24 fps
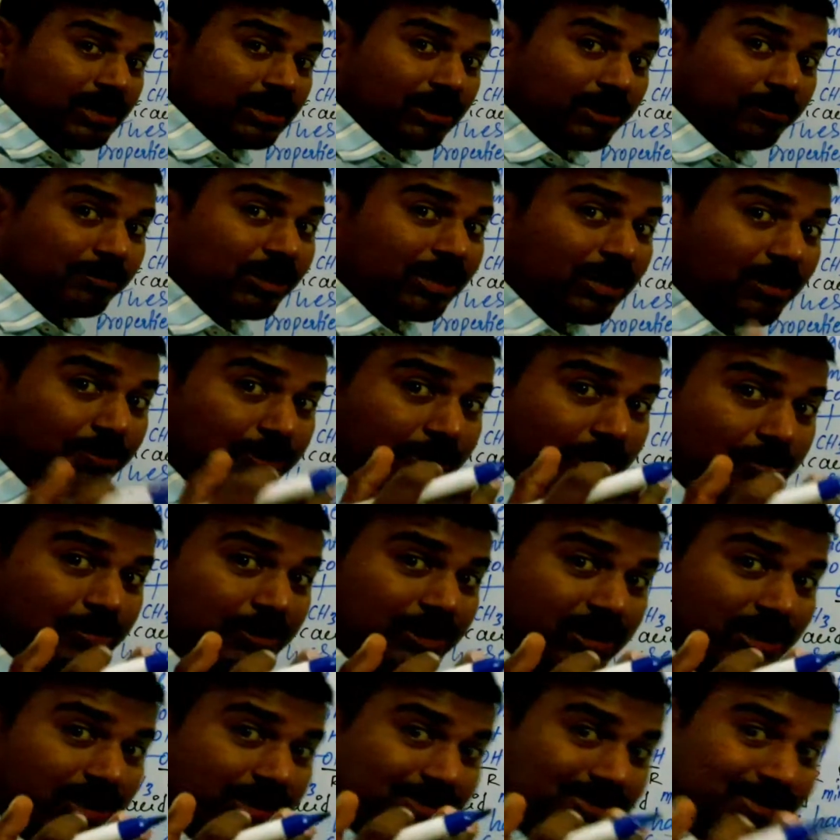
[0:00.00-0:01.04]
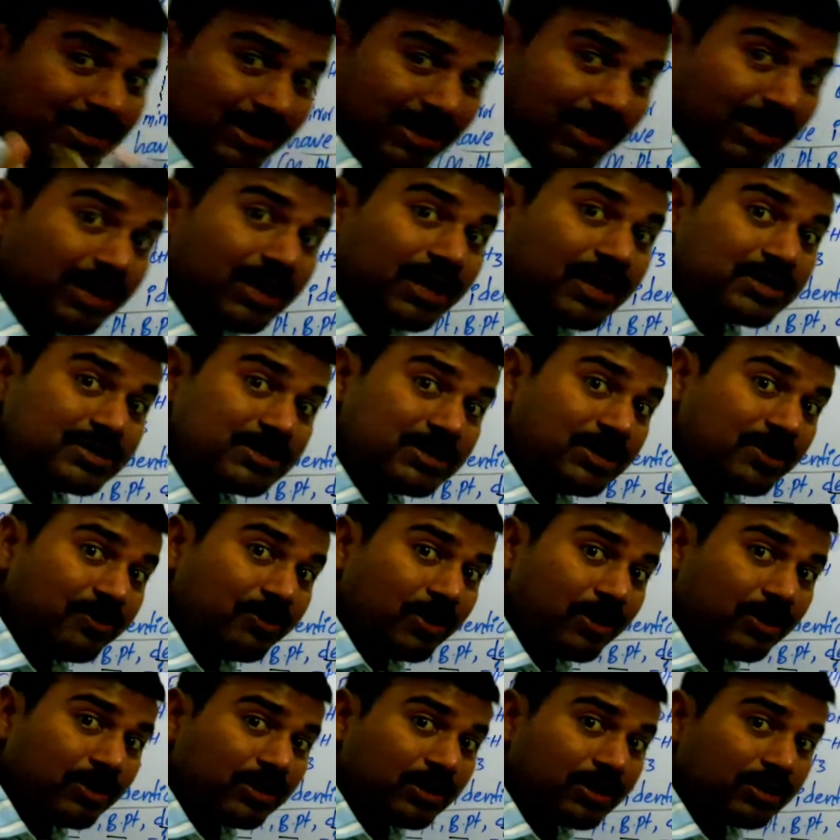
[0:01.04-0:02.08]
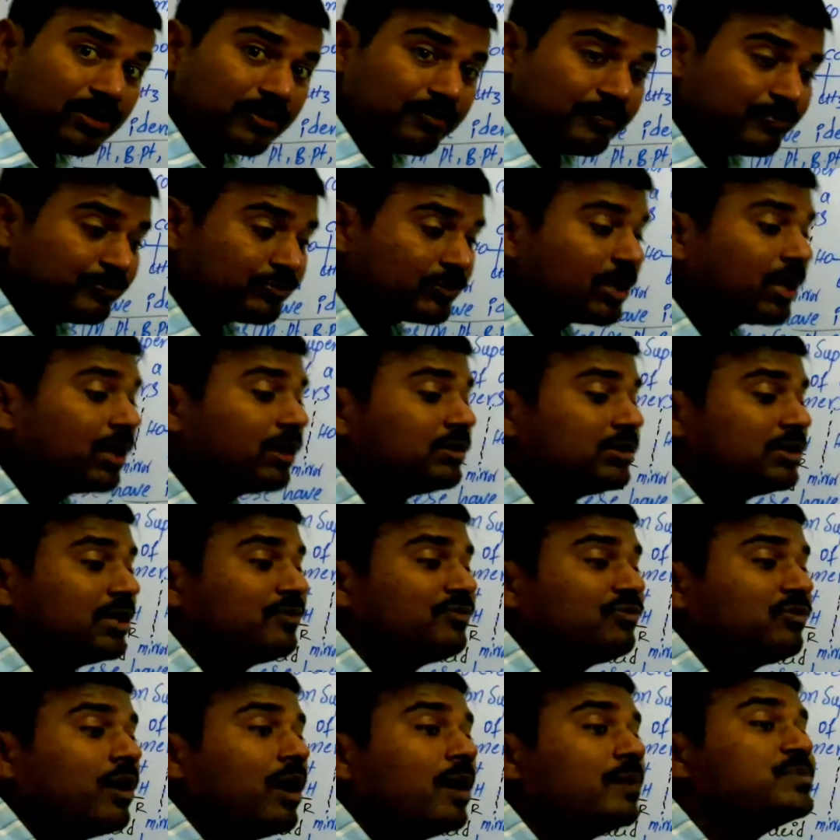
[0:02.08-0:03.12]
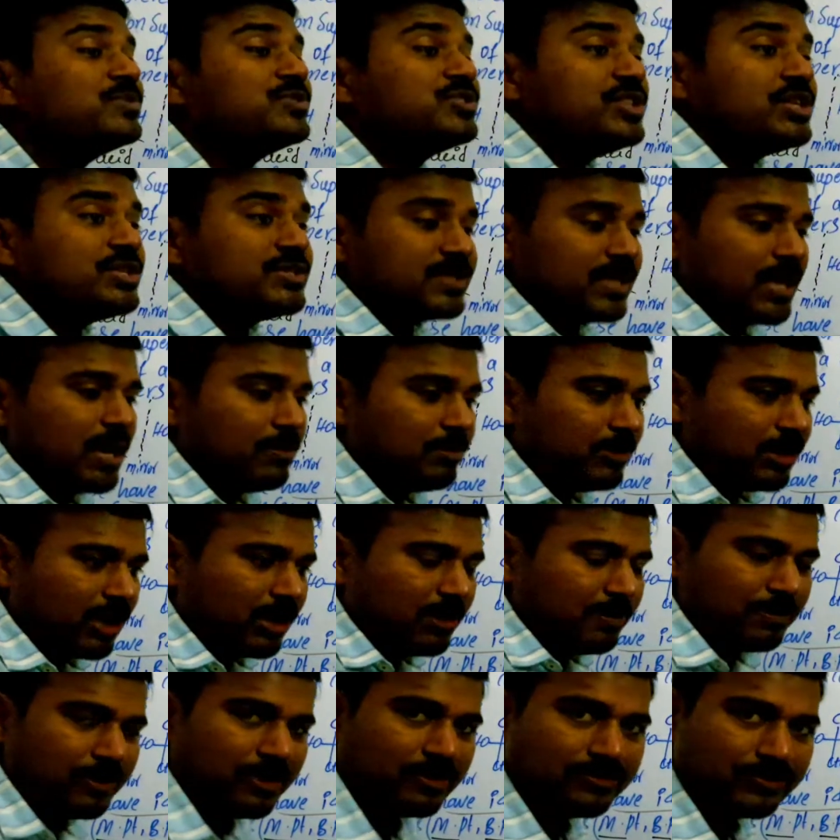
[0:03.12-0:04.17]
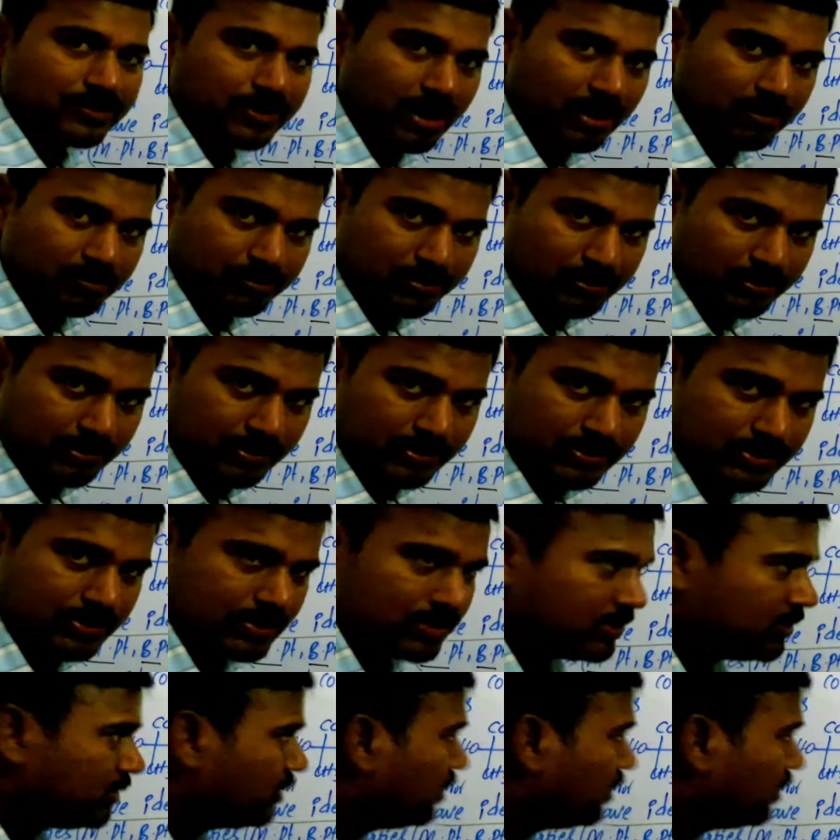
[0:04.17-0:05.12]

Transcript: chemical properties indicates the what? They forms the same type of compounds.